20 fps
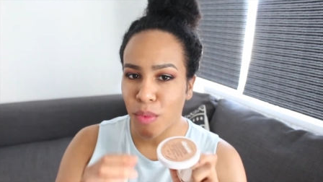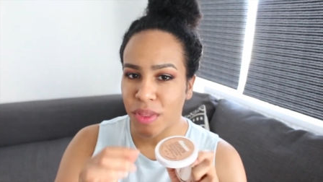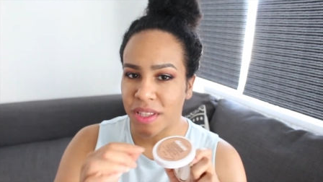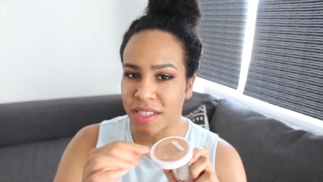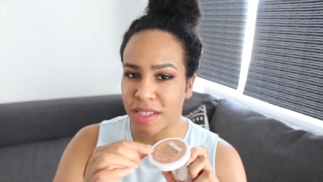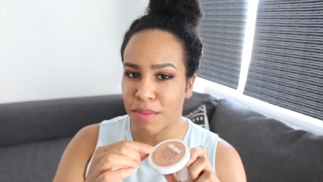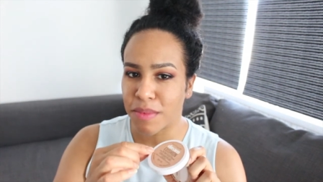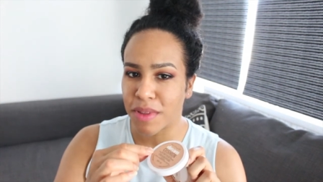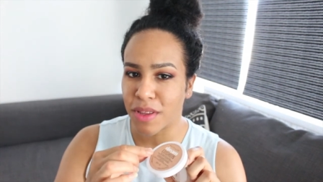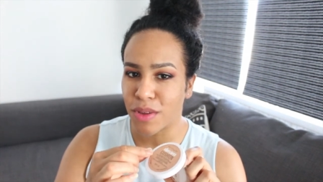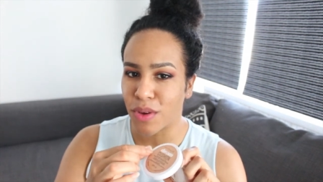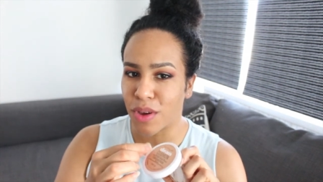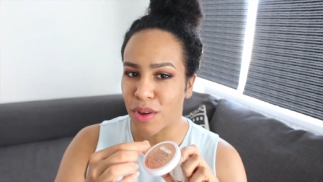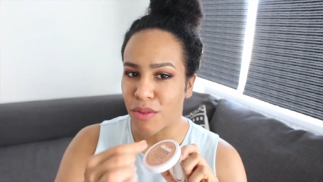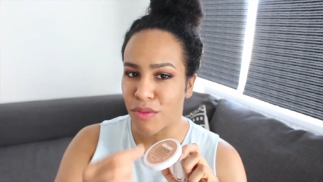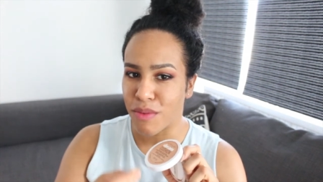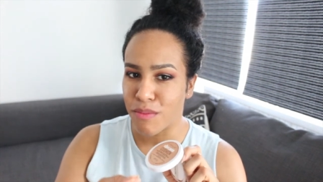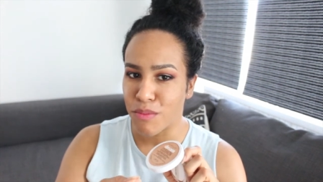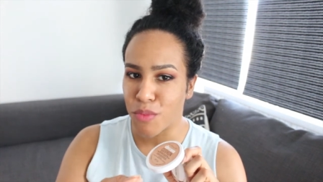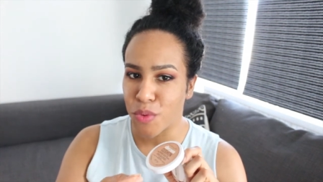with something you
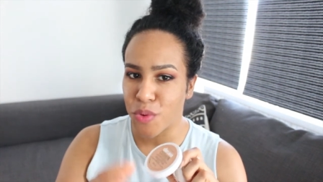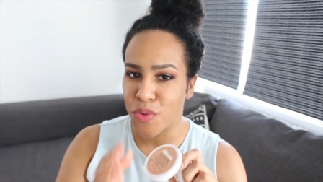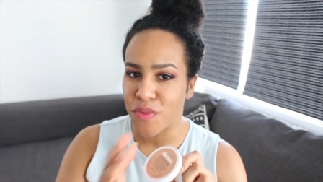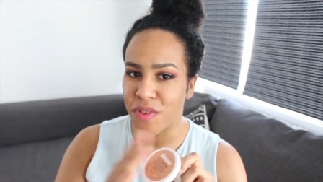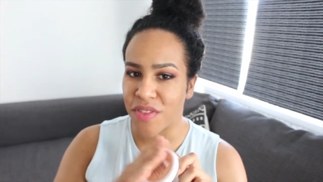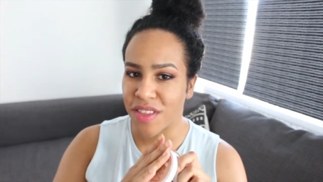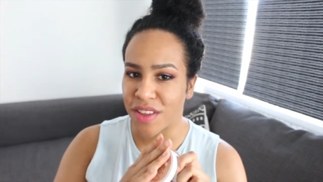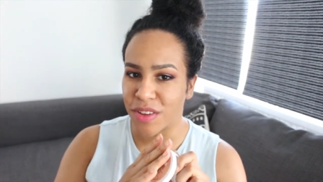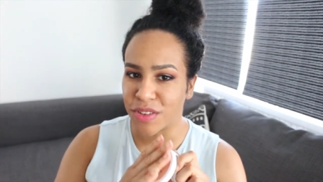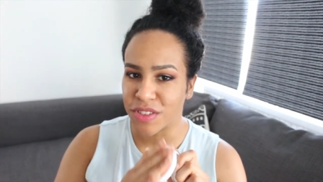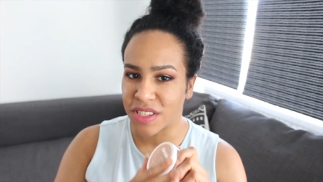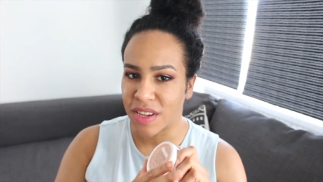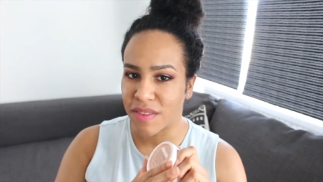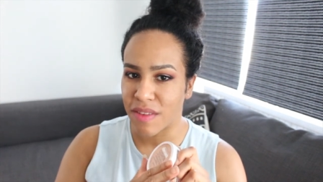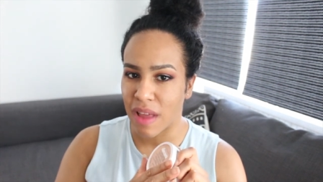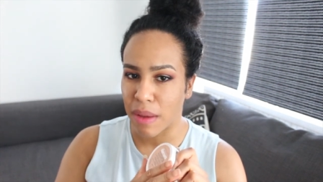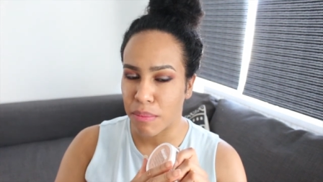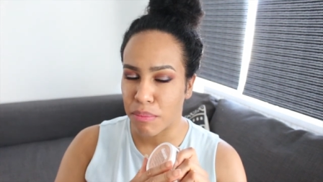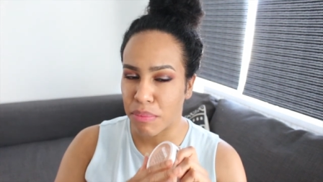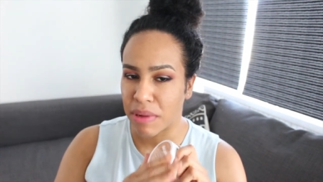can remove and then you just have
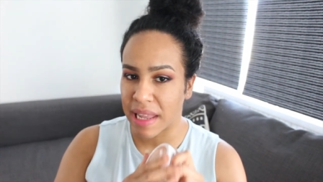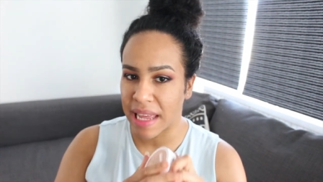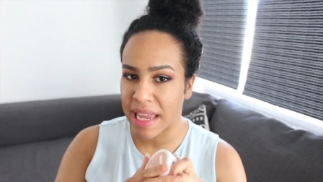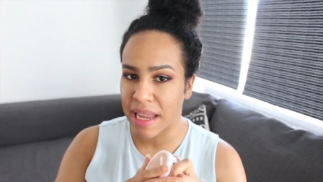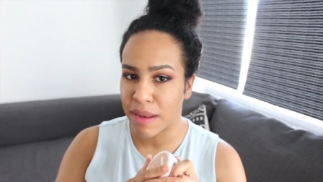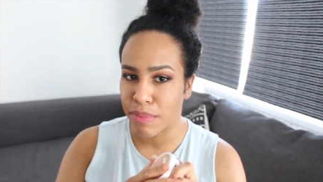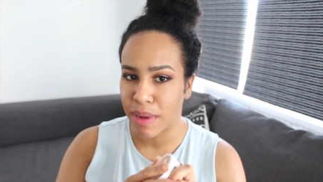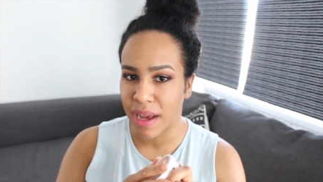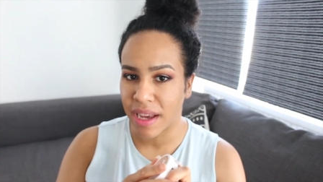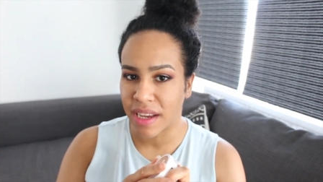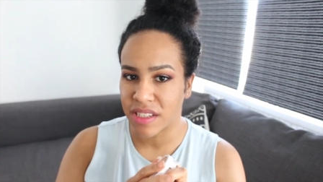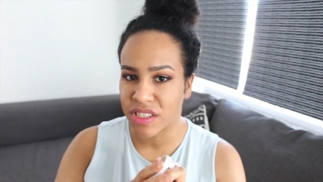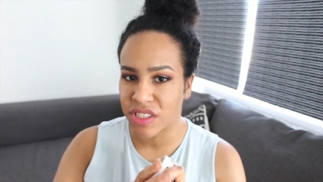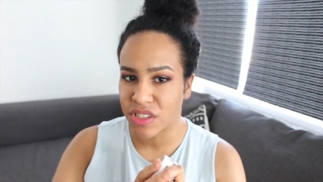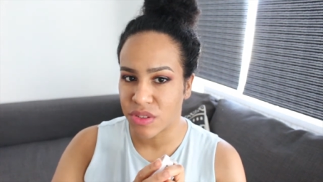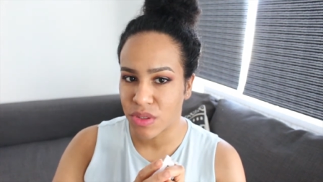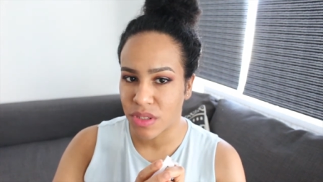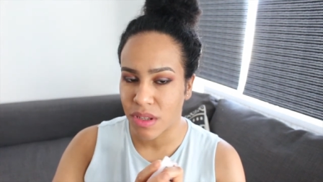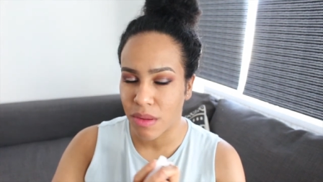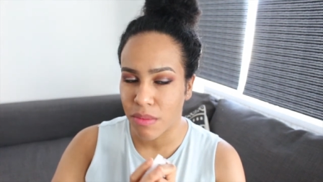that plain
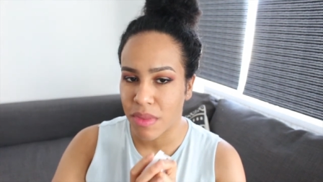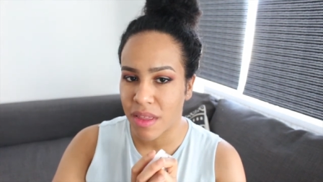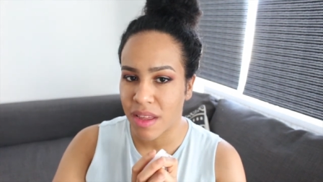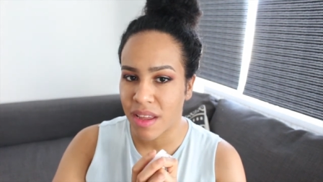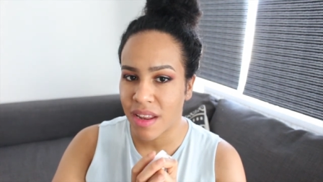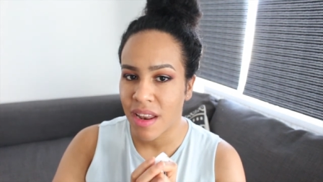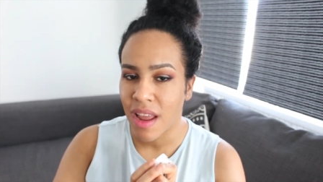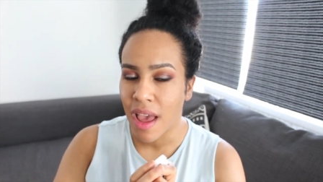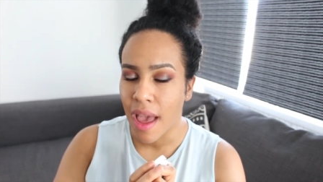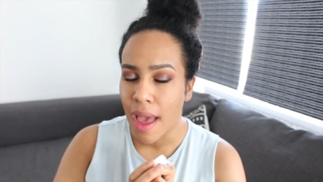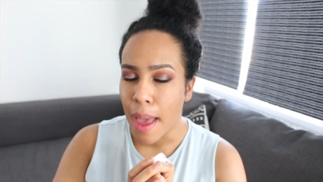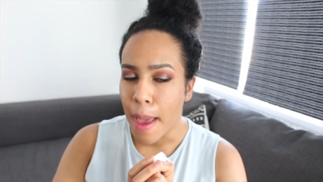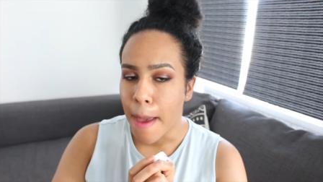packaging or something.